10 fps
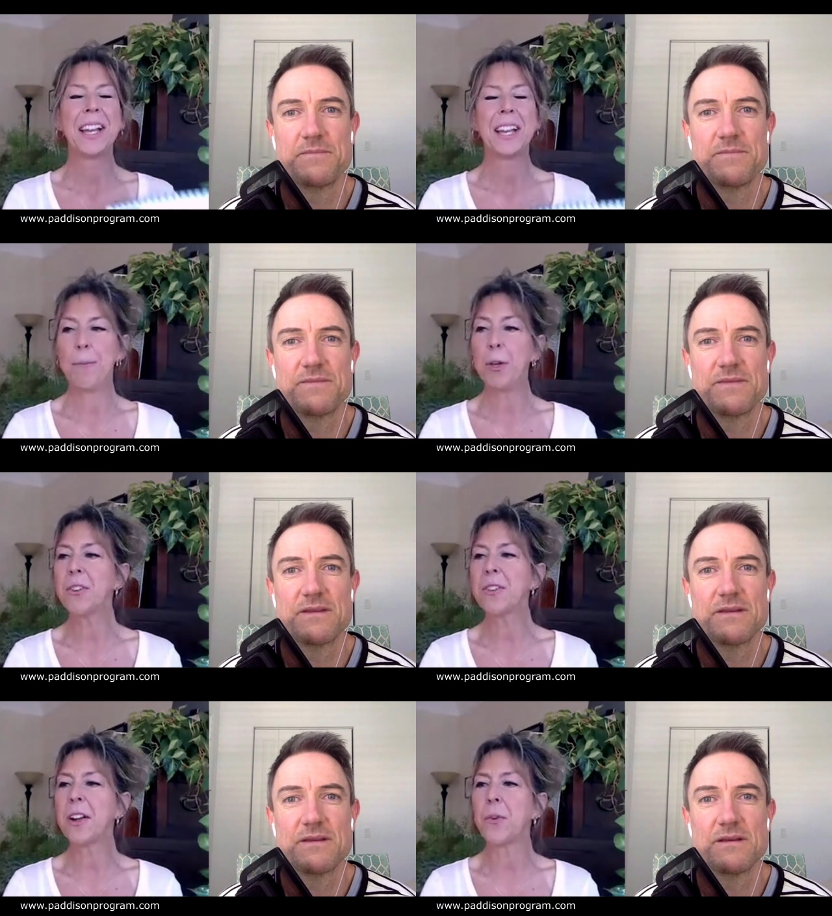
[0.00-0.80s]

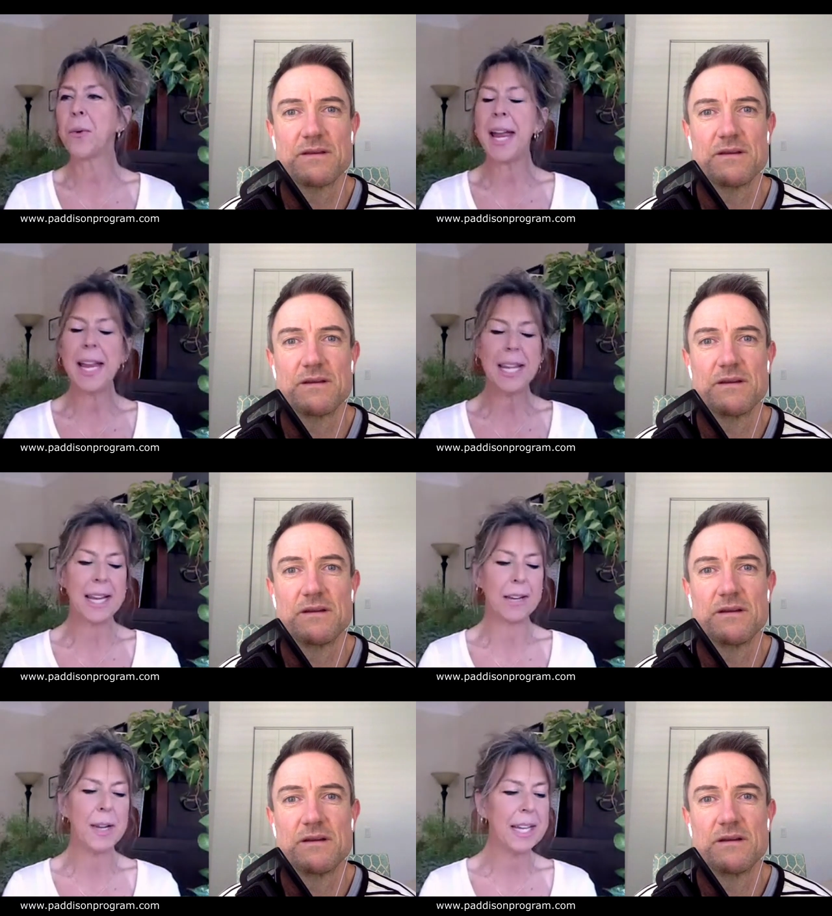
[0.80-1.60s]
Speaker 1: computers are great
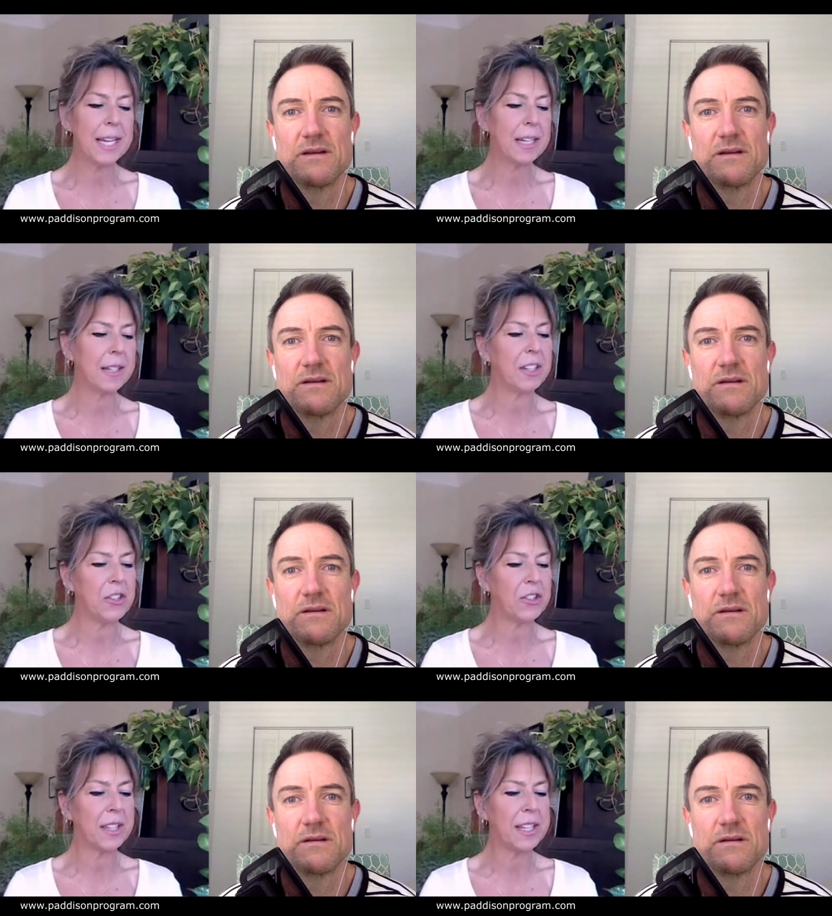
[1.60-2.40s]
and reading it
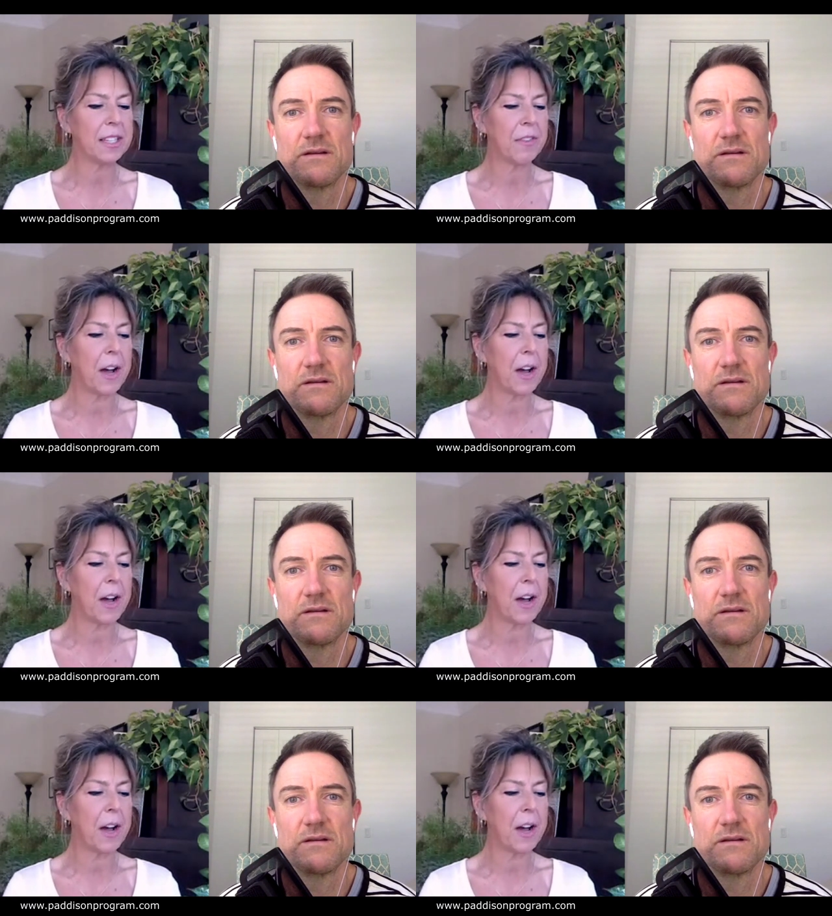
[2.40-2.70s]
digitally is